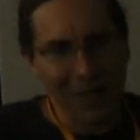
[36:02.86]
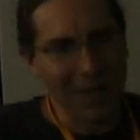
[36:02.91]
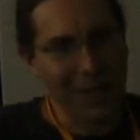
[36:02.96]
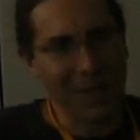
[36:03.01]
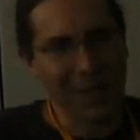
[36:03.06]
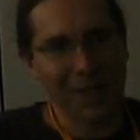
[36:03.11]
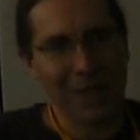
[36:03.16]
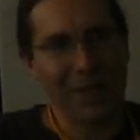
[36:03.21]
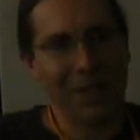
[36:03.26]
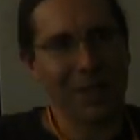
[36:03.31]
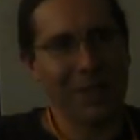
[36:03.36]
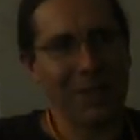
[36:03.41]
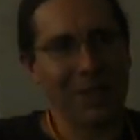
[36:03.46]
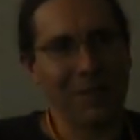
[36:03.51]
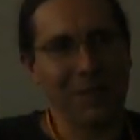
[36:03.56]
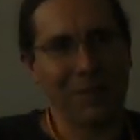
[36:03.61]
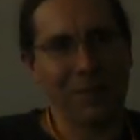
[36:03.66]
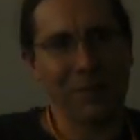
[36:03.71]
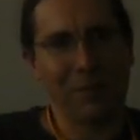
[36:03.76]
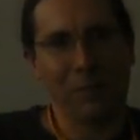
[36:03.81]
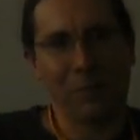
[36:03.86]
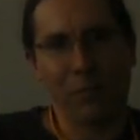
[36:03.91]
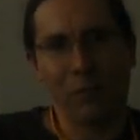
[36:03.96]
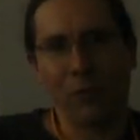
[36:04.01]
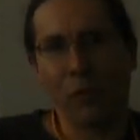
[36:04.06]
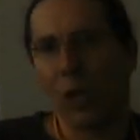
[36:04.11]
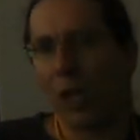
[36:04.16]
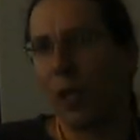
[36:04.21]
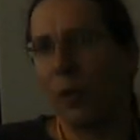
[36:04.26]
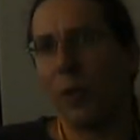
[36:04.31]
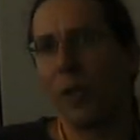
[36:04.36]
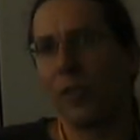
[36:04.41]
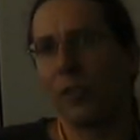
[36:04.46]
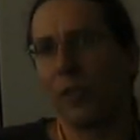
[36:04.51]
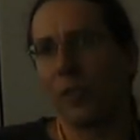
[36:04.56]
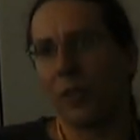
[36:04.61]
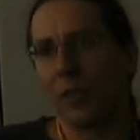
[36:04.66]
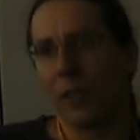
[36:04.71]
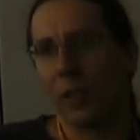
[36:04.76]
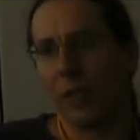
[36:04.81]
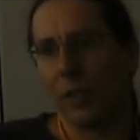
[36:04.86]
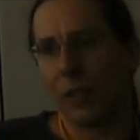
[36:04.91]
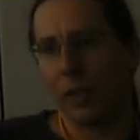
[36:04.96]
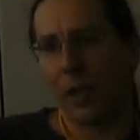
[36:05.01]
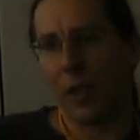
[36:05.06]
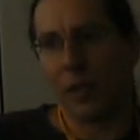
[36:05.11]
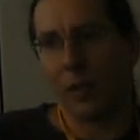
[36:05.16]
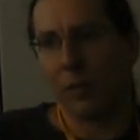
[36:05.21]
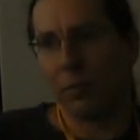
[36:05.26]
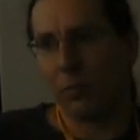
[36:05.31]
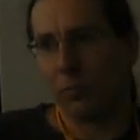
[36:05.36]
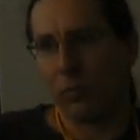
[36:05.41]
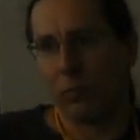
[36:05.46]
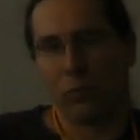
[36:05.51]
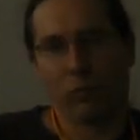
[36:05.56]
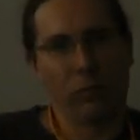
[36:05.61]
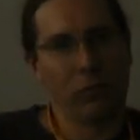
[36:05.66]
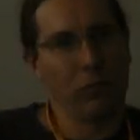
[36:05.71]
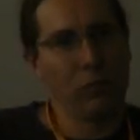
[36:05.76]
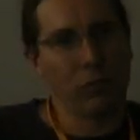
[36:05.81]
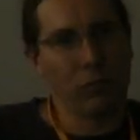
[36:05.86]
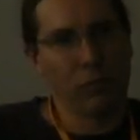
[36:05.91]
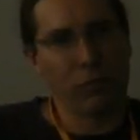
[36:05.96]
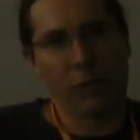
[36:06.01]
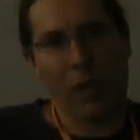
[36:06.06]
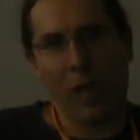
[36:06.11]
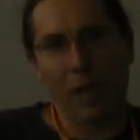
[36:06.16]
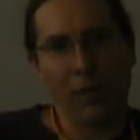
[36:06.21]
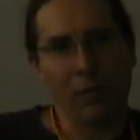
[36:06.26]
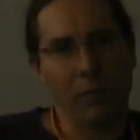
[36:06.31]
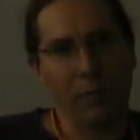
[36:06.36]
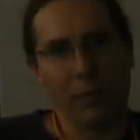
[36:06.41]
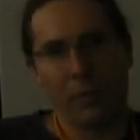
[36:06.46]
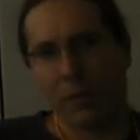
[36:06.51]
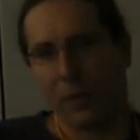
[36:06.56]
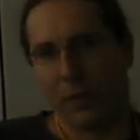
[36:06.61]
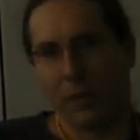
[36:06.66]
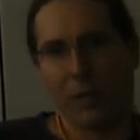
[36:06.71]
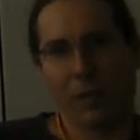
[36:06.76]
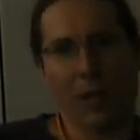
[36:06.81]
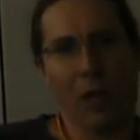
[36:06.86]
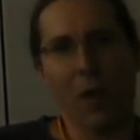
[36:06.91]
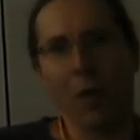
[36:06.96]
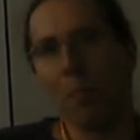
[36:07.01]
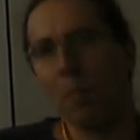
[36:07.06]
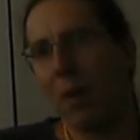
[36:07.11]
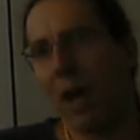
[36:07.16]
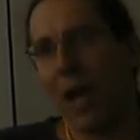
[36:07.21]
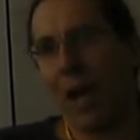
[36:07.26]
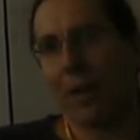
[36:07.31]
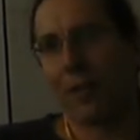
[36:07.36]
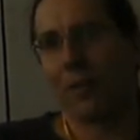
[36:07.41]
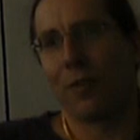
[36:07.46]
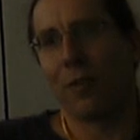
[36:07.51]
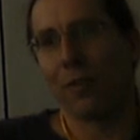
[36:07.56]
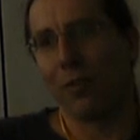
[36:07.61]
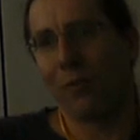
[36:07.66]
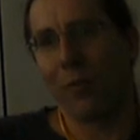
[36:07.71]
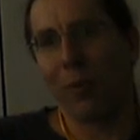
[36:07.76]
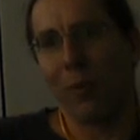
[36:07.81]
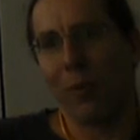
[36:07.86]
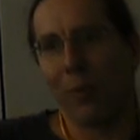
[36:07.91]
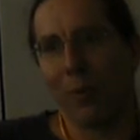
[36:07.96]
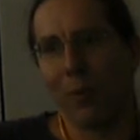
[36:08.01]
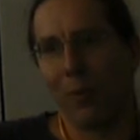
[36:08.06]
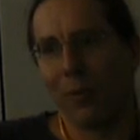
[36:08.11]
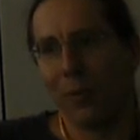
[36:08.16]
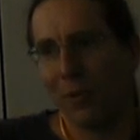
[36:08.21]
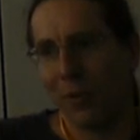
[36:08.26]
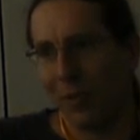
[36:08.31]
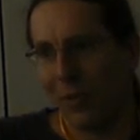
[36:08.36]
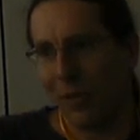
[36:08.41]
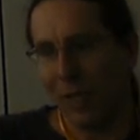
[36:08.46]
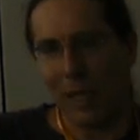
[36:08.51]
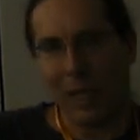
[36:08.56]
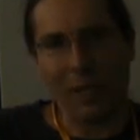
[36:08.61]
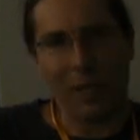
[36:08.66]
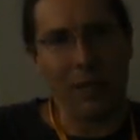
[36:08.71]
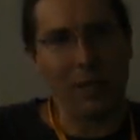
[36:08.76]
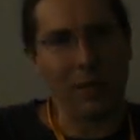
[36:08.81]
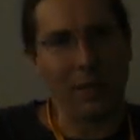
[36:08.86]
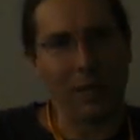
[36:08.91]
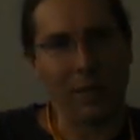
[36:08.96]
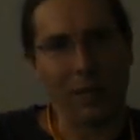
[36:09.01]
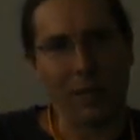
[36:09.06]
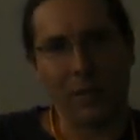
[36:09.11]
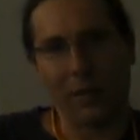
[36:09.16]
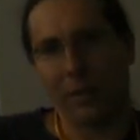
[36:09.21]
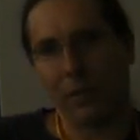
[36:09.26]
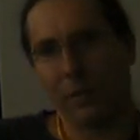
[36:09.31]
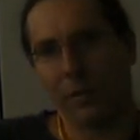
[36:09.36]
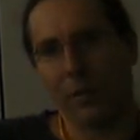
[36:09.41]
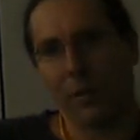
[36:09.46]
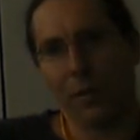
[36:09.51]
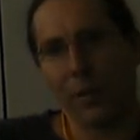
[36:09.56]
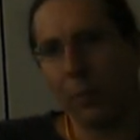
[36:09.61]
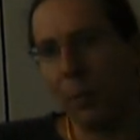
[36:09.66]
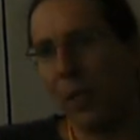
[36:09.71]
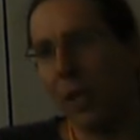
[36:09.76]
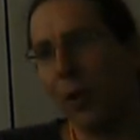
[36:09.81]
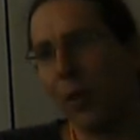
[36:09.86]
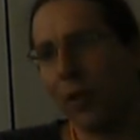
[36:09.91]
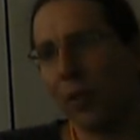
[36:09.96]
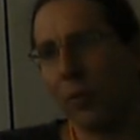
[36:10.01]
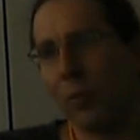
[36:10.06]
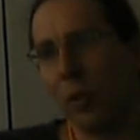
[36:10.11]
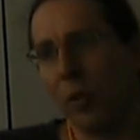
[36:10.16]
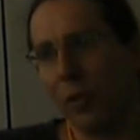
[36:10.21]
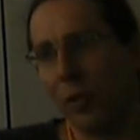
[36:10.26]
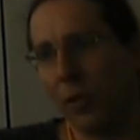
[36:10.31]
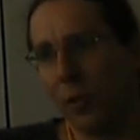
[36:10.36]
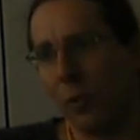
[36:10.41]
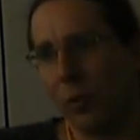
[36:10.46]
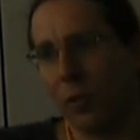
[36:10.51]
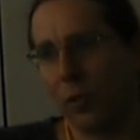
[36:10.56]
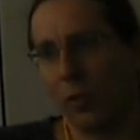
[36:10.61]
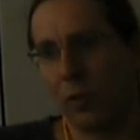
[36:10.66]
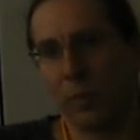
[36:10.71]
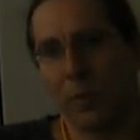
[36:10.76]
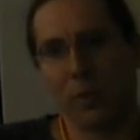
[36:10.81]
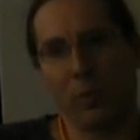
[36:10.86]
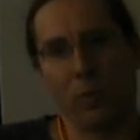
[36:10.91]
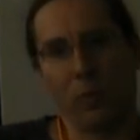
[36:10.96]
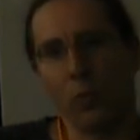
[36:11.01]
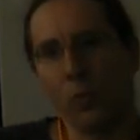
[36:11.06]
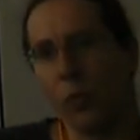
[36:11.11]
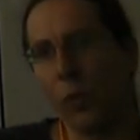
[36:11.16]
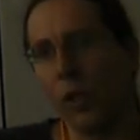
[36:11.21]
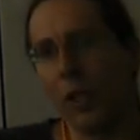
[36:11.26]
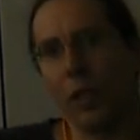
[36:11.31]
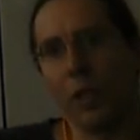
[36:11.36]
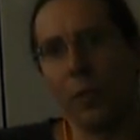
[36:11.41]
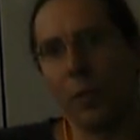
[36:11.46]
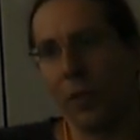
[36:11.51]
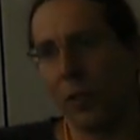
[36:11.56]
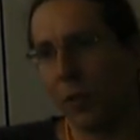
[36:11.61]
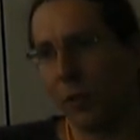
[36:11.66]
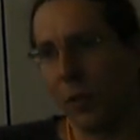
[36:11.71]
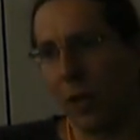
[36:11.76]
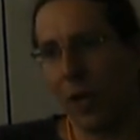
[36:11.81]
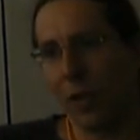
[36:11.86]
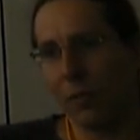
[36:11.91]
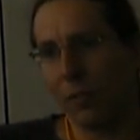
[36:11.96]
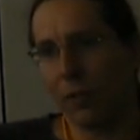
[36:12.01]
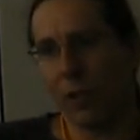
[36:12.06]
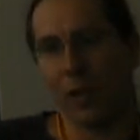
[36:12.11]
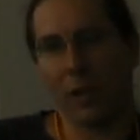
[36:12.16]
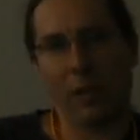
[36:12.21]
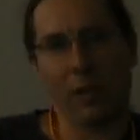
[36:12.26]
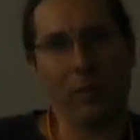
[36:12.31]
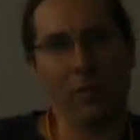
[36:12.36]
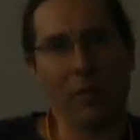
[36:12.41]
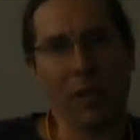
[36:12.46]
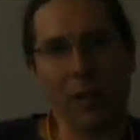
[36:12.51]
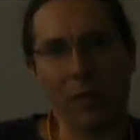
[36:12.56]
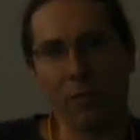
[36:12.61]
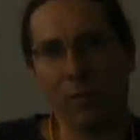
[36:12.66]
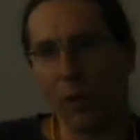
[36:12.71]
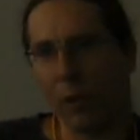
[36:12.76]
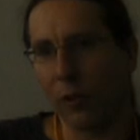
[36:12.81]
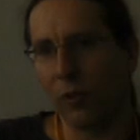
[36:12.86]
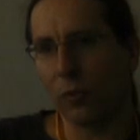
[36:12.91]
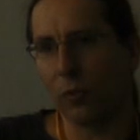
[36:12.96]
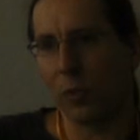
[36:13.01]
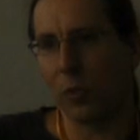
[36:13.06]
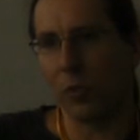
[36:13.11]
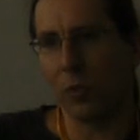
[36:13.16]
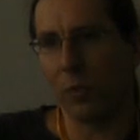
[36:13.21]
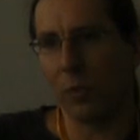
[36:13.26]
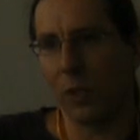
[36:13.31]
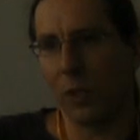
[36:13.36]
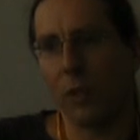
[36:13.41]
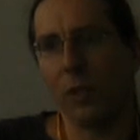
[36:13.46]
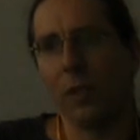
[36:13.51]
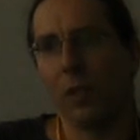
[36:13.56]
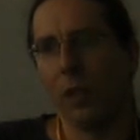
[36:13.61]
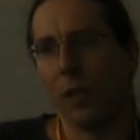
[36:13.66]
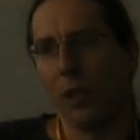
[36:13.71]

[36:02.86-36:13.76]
And very recently, I kind of come back to the fold, and the PO community, which has been really, really gratifying and very sweet to me.